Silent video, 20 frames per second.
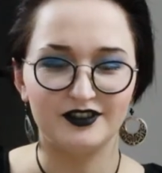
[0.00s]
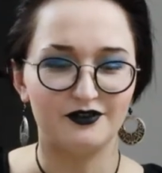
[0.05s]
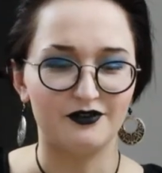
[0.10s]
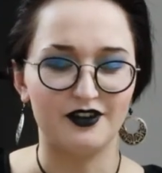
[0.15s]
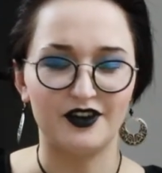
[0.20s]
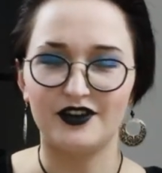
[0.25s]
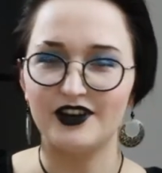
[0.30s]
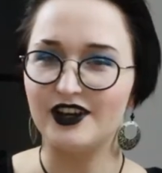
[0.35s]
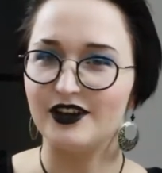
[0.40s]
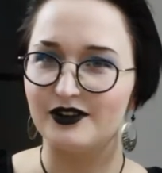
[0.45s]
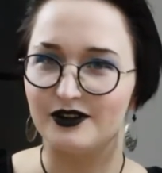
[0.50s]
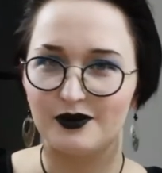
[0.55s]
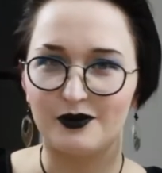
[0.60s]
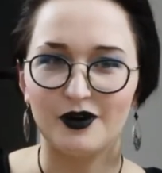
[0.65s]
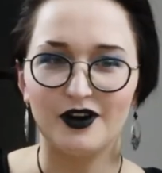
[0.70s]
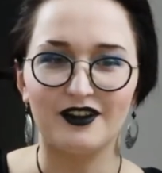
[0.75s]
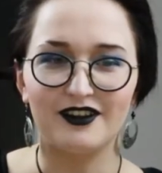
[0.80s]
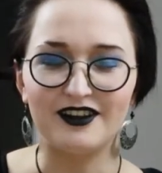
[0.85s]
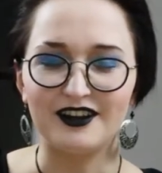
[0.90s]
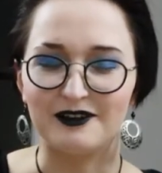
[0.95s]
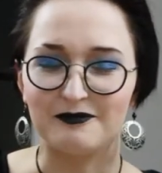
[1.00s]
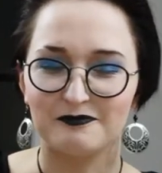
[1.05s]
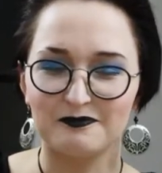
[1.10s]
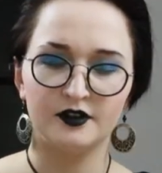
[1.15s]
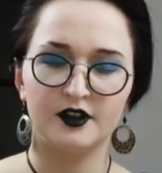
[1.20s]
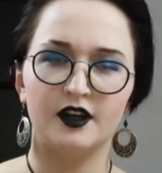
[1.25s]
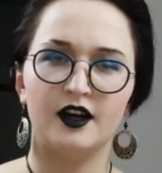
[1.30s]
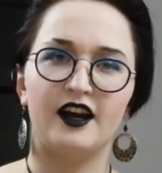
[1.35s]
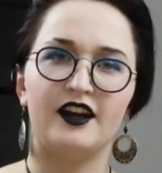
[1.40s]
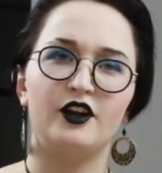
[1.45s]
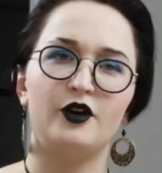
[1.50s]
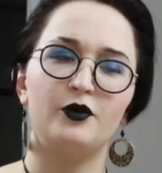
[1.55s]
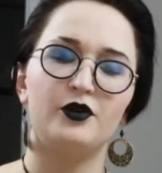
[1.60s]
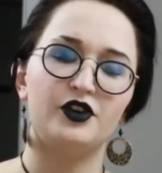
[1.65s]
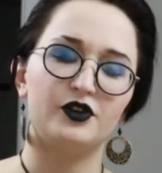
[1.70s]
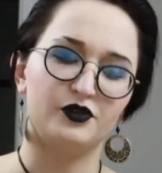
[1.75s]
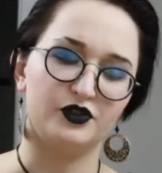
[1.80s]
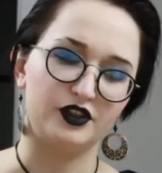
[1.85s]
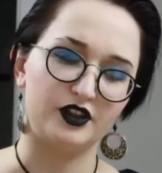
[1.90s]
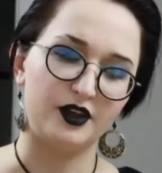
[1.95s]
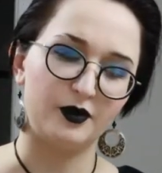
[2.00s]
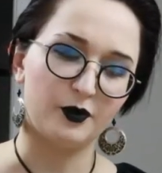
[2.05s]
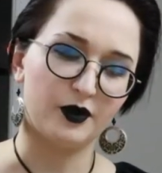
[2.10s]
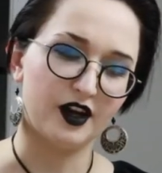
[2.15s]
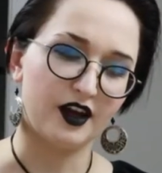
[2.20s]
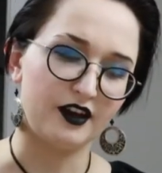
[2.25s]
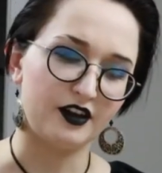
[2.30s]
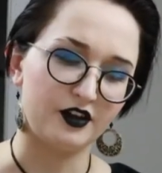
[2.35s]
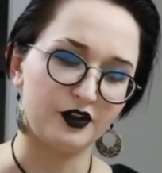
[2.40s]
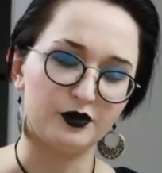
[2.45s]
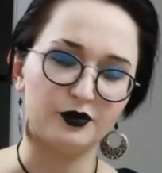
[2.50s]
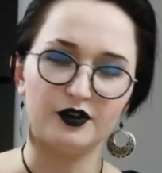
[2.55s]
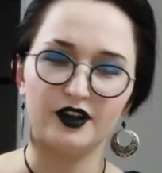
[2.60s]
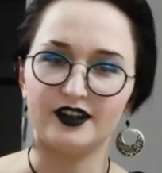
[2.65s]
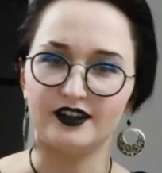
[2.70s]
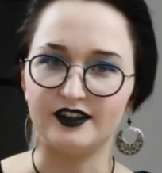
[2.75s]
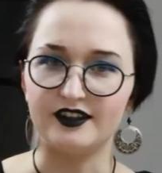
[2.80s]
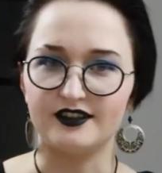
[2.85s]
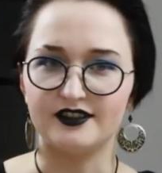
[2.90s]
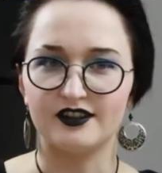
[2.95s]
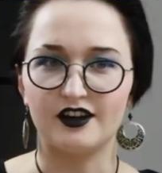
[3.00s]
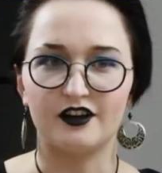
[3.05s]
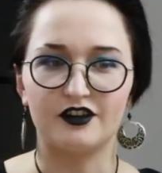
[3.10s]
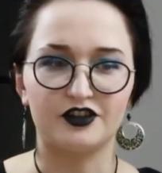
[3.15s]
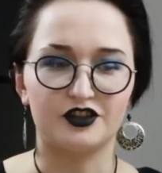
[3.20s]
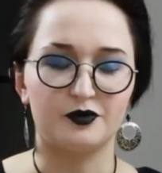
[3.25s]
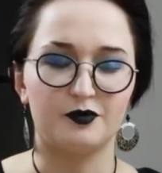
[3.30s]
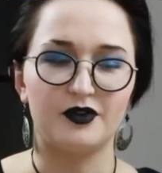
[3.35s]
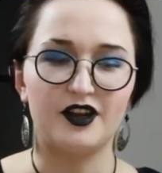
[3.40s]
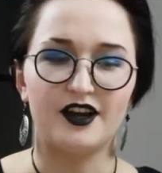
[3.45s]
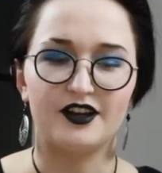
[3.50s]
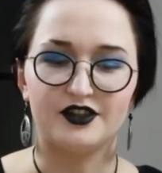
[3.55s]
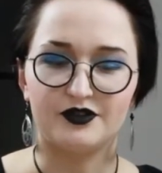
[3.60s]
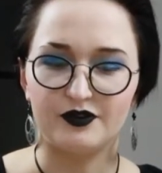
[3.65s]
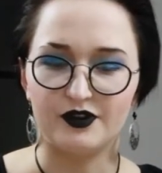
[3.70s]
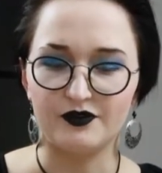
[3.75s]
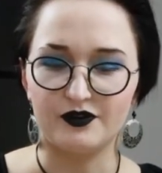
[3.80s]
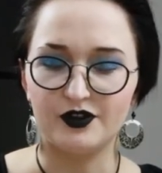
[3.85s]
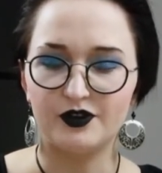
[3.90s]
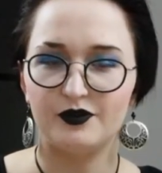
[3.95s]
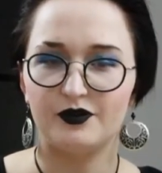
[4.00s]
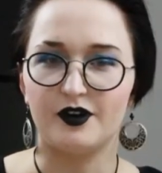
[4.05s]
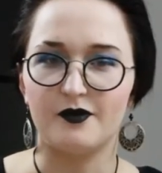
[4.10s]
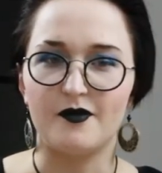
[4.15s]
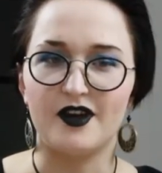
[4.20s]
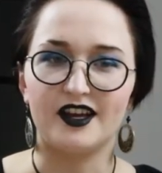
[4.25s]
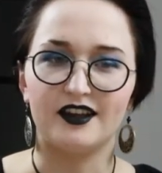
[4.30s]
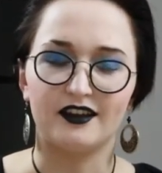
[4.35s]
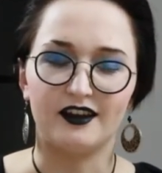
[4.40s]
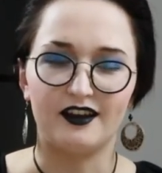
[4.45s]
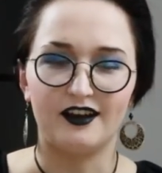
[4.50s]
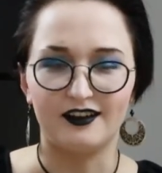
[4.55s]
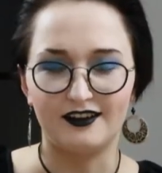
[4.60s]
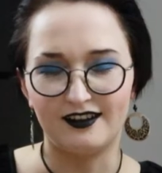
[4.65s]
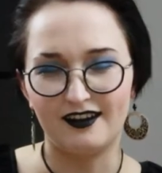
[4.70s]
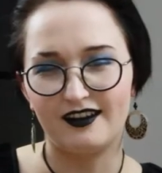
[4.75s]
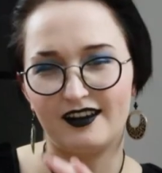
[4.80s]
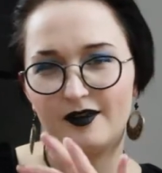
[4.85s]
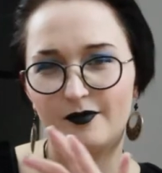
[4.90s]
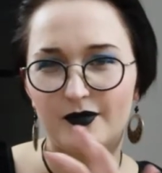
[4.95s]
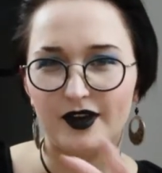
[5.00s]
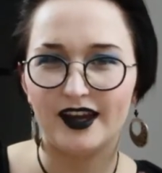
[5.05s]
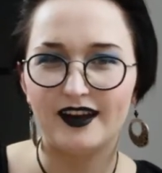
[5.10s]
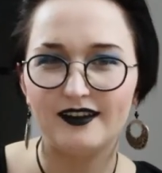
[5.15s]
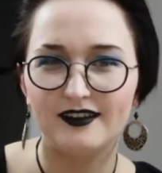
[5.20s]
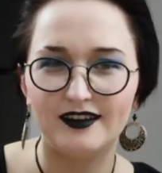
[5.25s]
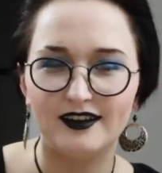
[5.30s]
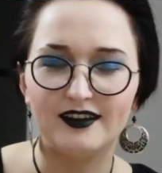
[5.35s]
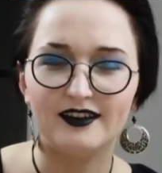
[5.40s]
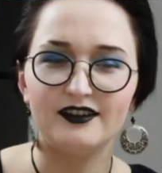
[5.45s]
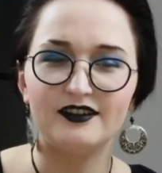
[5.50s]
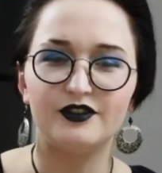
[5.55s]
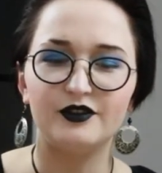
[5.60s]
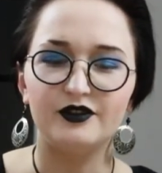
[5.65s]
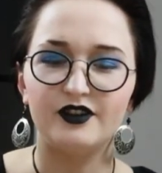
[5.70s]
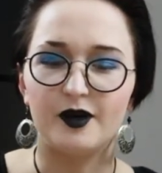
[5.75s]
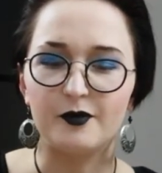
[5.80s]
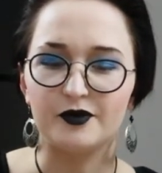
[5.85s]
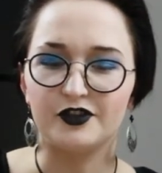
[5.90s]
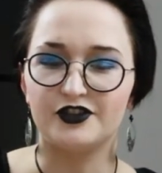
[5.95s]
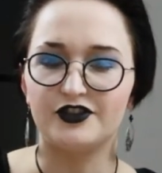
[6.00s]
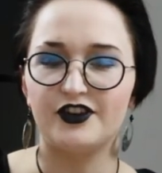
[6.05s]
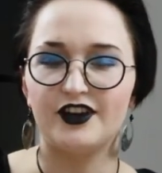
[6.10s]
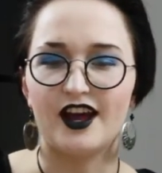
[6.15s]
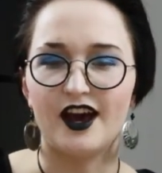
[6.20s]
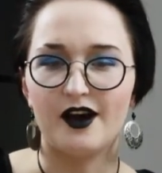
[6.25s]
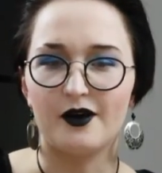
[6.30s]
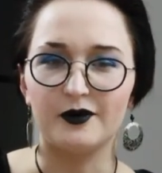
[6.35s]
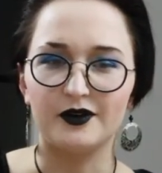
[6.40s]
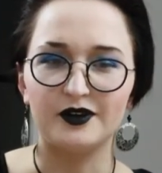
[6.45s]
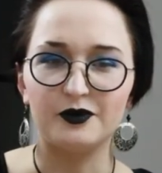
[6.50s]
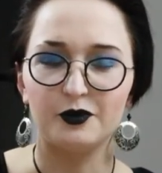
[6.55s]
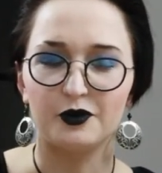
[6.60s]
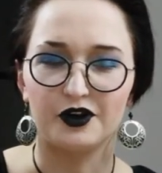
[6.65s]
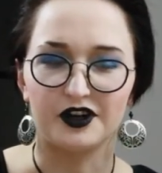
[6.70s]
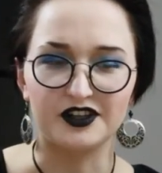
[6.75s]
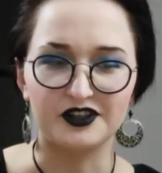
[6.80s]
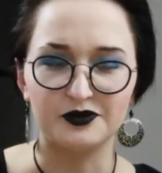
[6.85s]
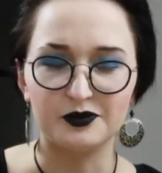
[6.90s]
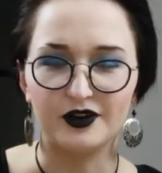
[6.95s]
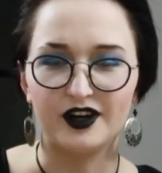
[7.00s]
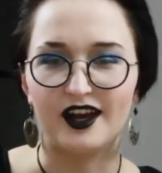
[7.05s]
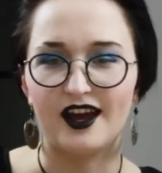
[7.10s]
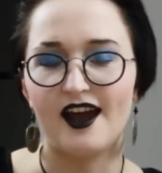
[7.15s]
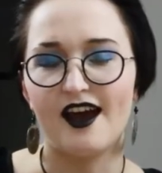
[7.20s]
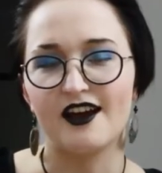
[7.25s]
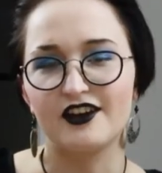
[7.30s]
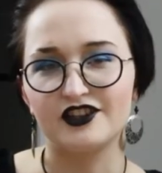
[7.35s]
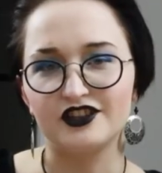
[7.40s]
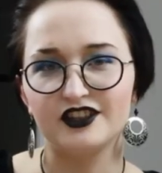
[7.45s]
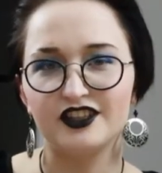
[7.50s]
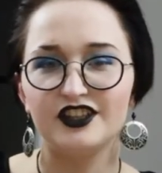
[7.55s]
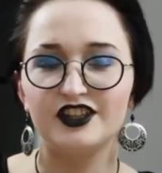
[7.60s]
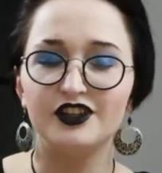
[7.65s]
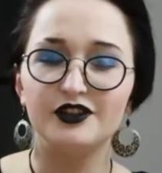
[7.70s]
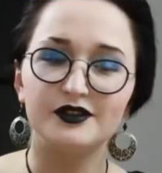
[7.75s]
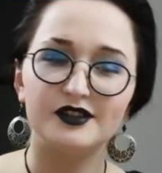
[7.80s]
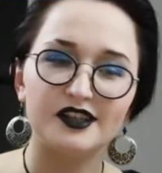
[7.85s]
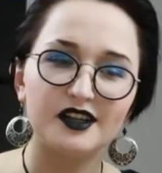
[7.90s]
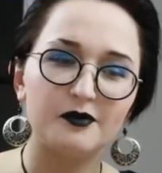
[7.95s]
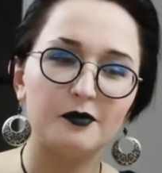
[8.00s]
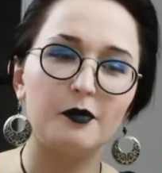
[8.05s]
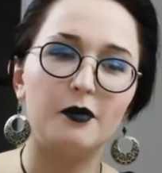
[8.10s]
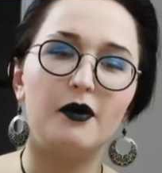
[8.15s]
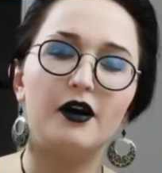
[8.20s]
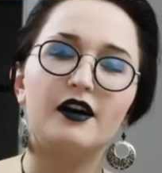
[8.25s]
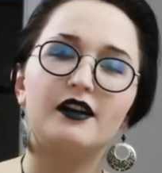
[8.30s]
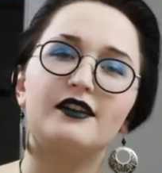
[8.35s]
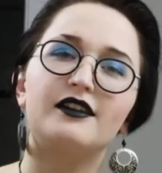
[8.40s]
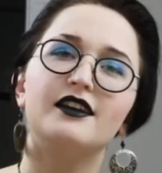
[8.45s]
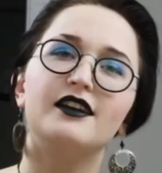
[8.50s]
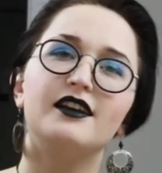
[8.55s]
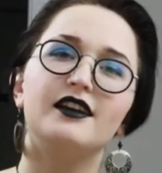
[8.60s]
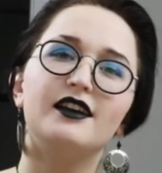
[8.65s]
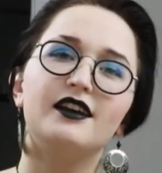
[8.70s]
Very good quality. I know usually when I do, like, these art supplies review, I make, like, a tiny painting to demonstrate how it works when I actually use it, but